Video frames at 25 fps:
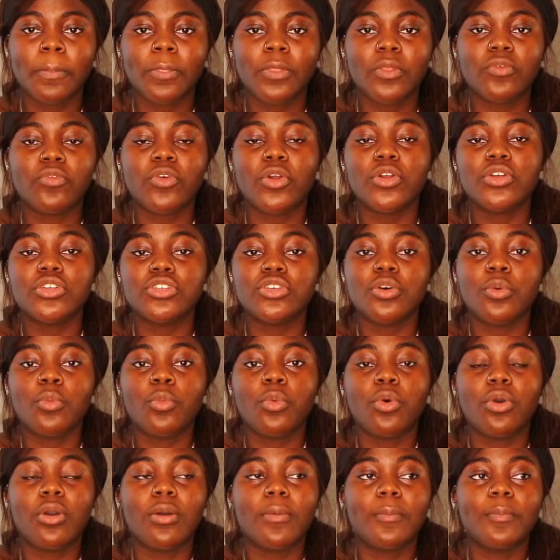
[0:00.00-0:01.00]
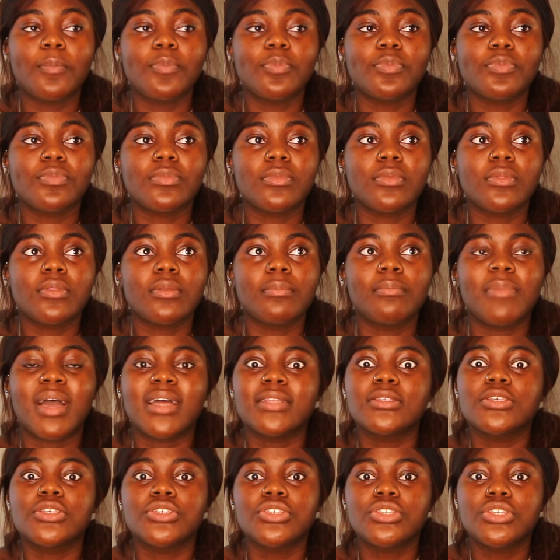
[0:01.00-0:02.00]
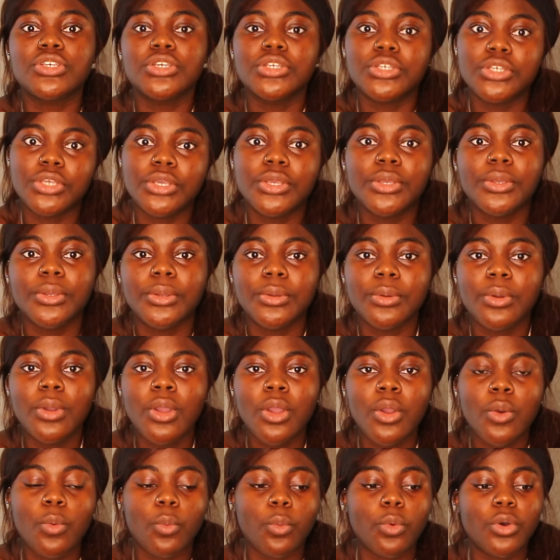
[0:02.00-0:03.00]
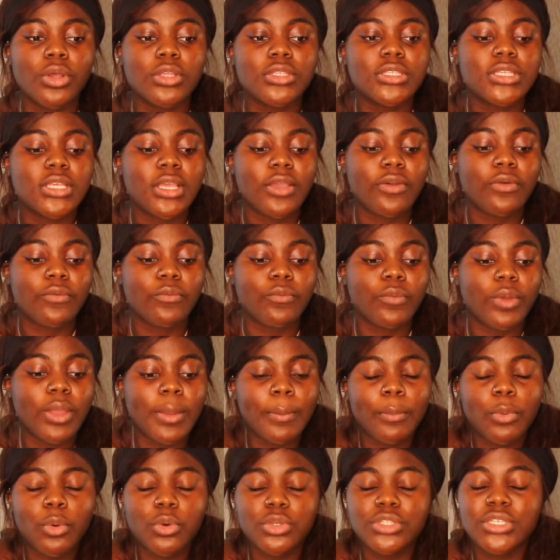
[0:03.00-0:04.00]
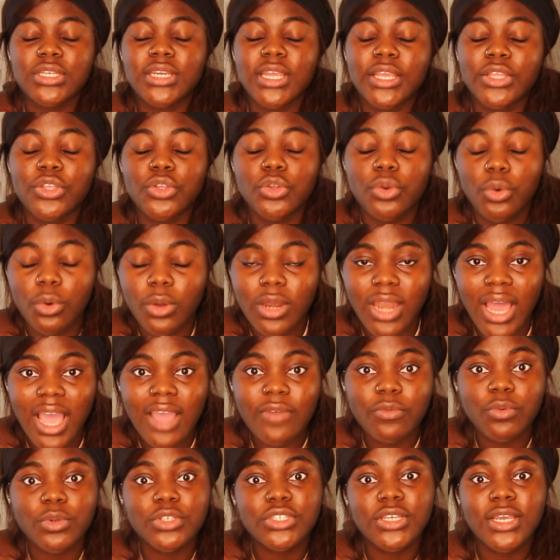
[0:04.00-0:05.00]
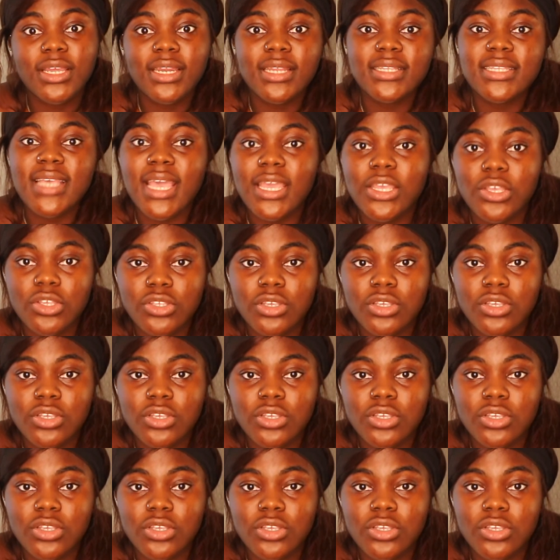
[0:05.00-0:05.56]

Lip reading: Focus on what matters to you, what's important in your life, what's going to take you